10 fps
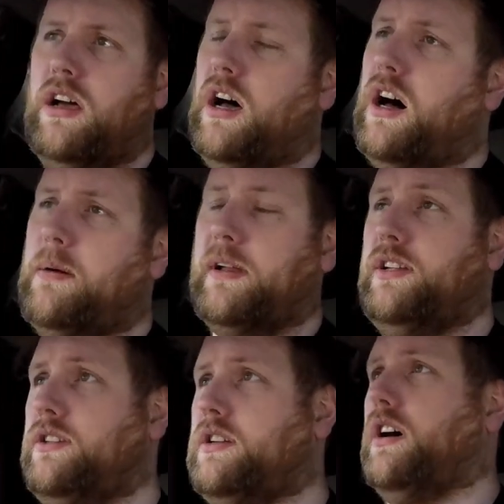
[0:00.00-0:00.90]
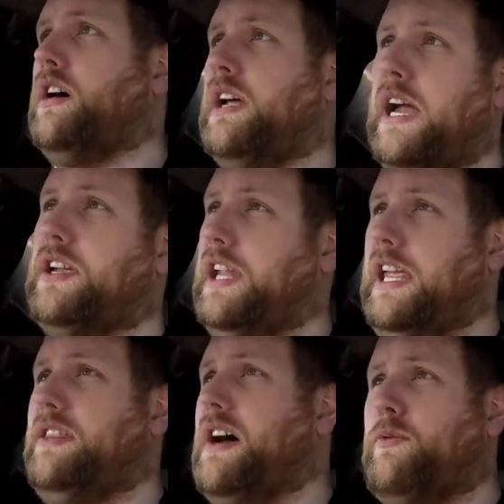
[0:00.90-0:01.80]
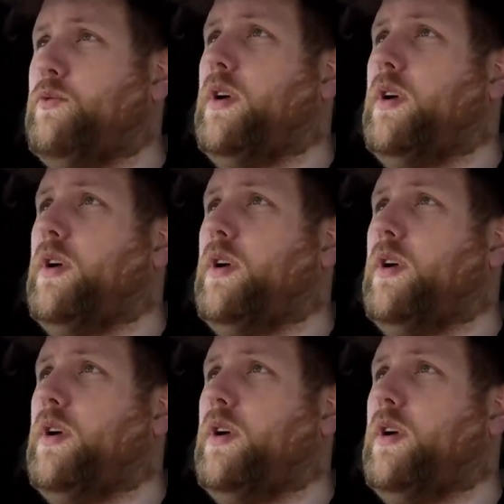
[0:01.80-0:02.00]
oh my God, I could eat that